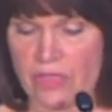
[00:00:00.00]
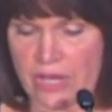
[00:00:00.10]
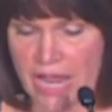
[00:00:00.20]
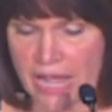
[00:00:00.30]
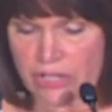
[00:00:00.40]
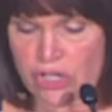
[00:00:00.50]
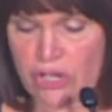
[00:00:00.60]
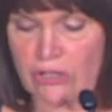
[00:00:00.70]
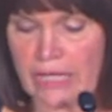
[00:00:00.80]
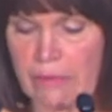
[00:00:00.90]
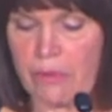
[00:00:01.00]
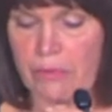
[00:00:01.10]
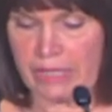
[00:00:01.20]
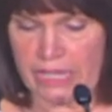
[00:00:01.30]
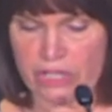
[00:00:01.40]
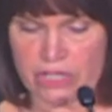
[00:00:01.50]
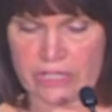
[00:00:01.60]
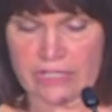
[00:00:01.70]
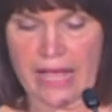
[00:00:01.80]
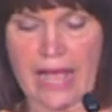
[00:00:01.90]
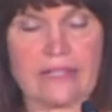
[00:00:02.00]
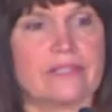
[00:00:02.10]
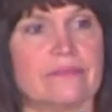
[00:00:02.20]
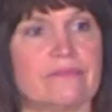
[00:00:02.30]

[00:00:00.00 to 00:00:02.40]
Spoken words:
the National Labor Relations Act.